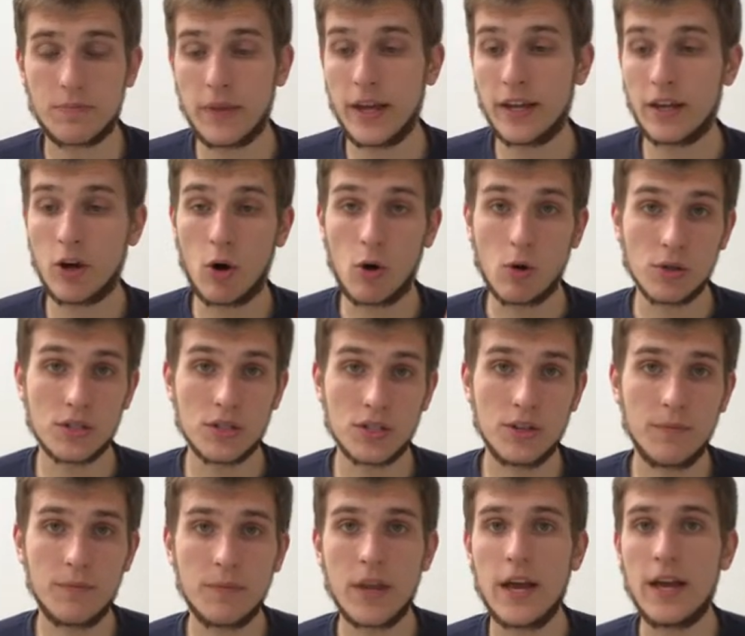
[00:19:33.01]
And
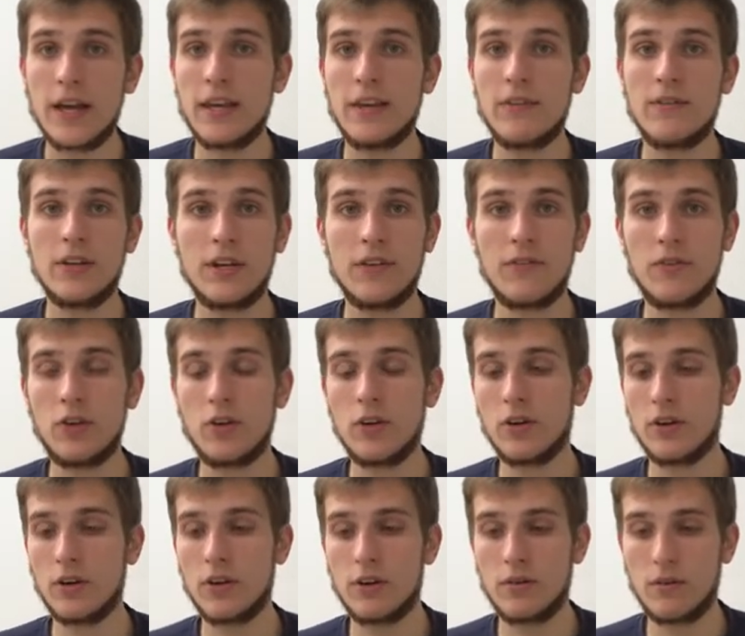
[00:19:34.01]
also, even if
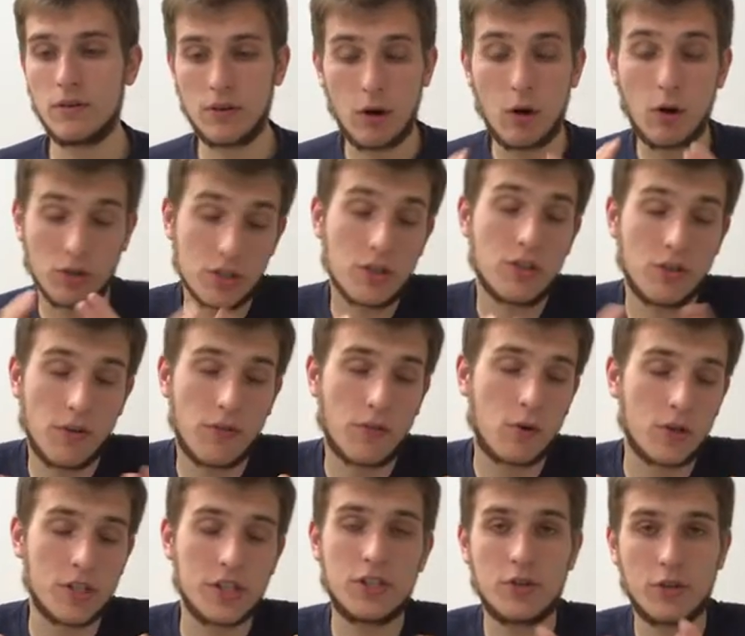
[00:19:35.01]
you also, of
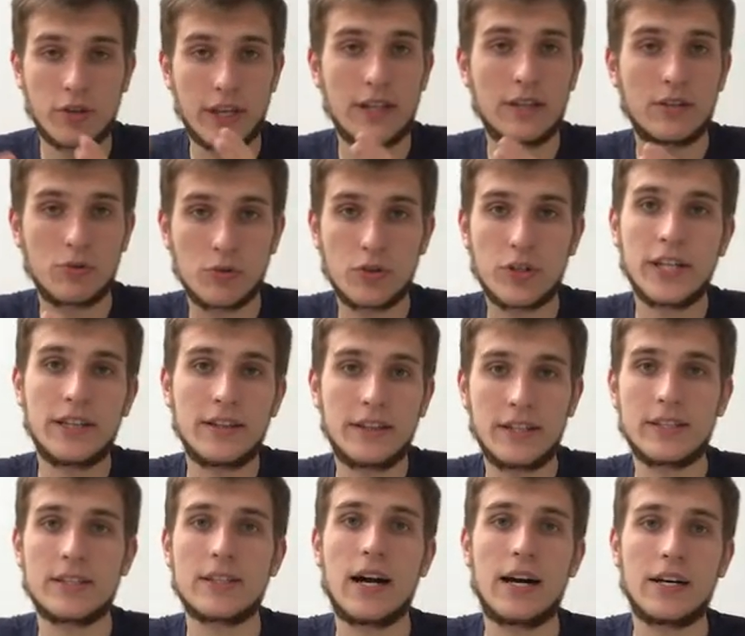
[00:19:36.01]
course, you can read
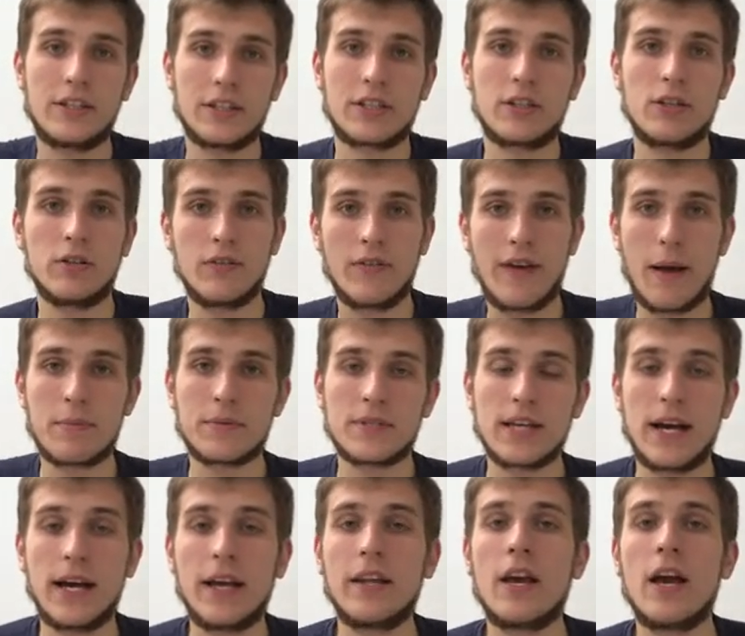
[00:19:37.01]
this article on the
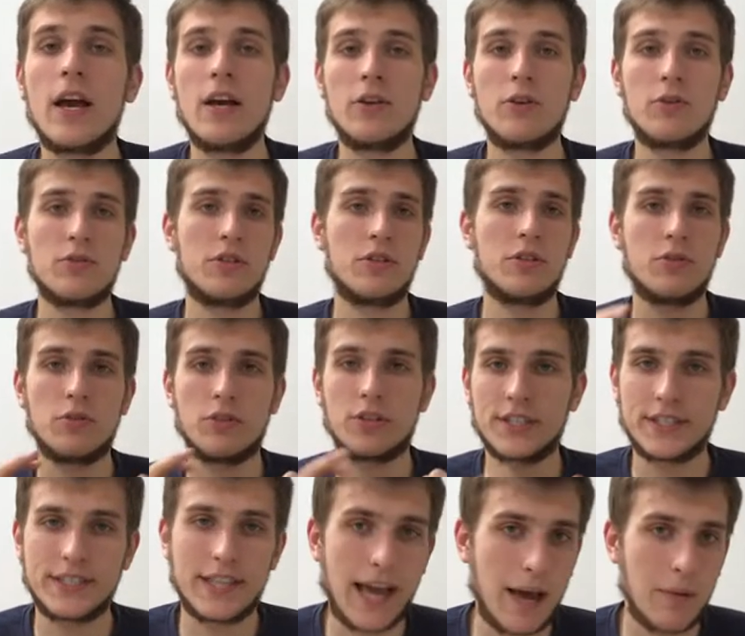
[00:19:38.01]
website using your
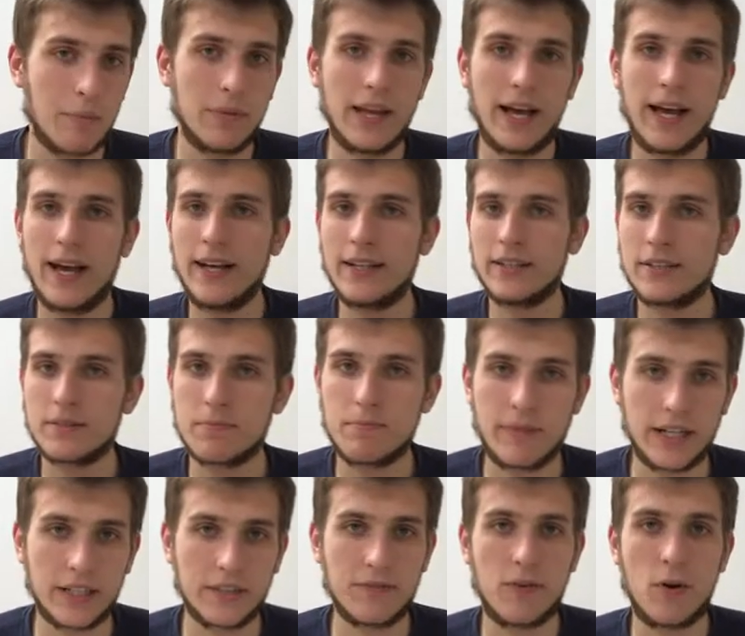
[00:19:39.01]
tablet,
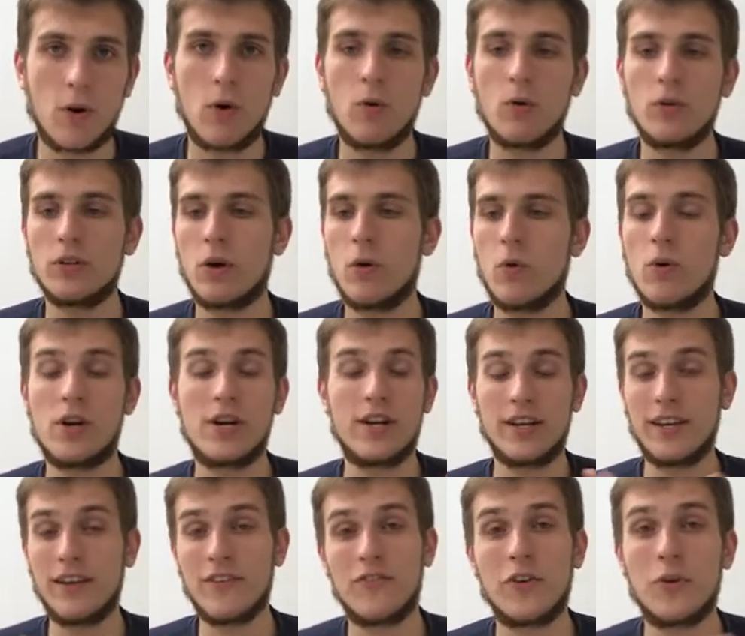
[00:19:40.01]
smartphone, or
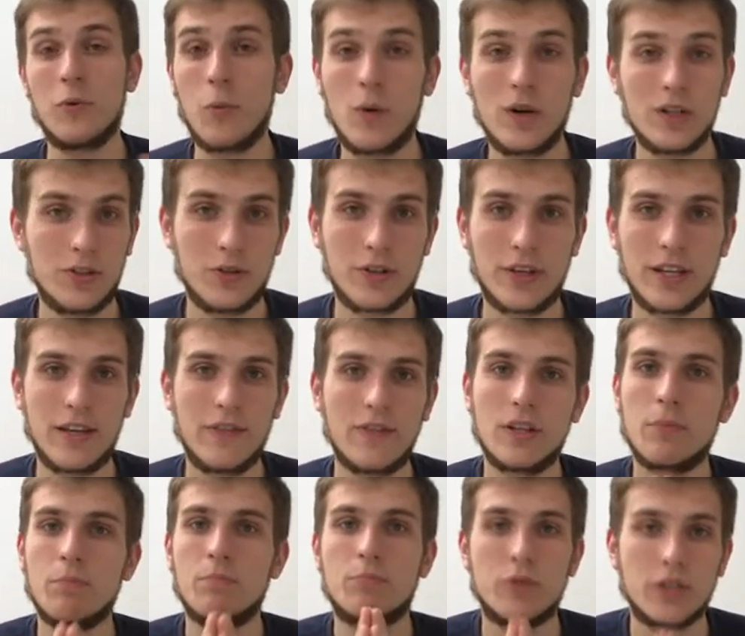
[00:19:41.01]
if you want, you can
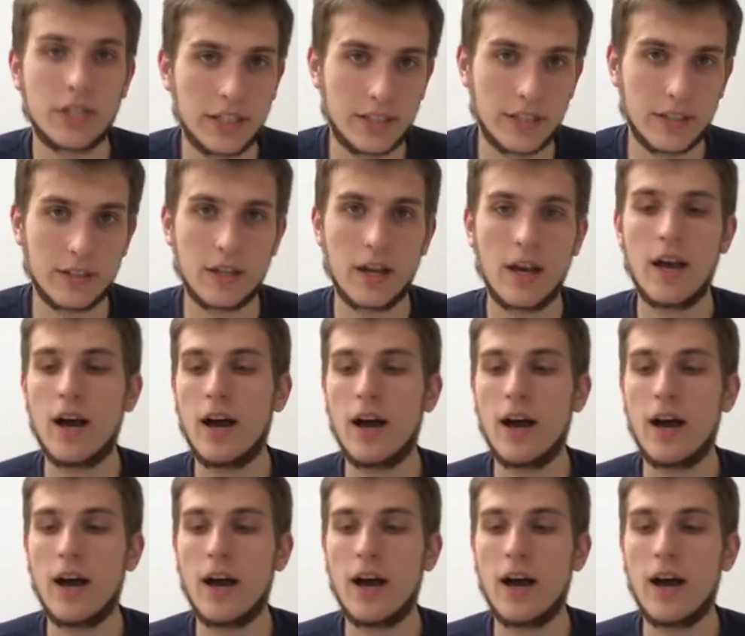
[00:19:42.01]
even print it.